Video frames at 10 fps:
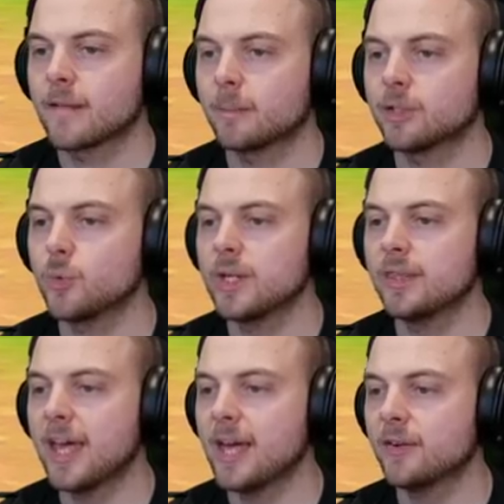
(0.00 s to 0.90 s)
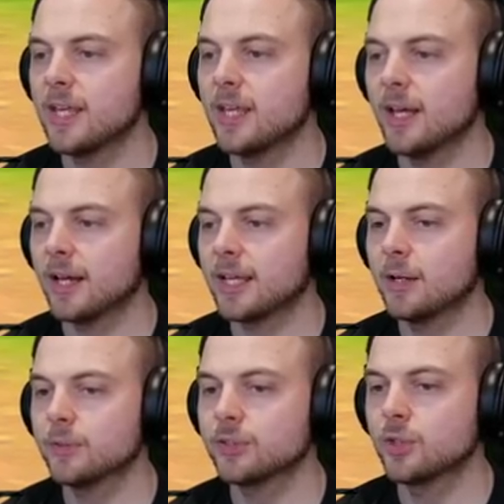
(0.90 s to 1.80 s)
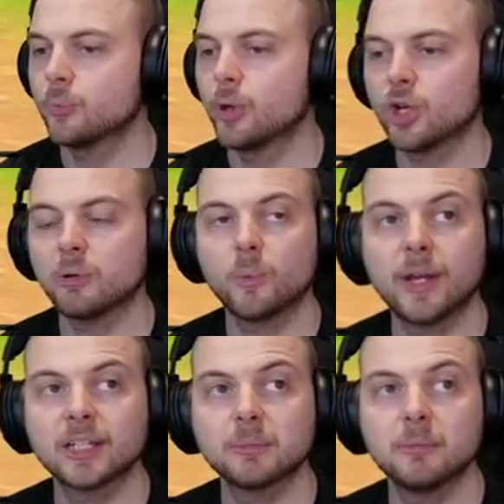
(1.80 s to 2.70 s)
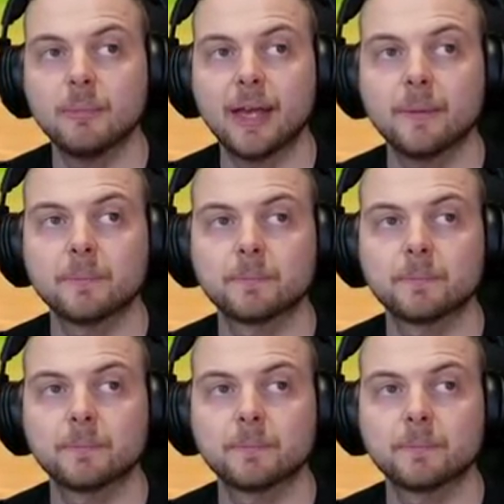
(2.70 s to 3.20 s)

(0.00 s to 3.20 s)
And between there and here are countless new Pokemon waiting to be met.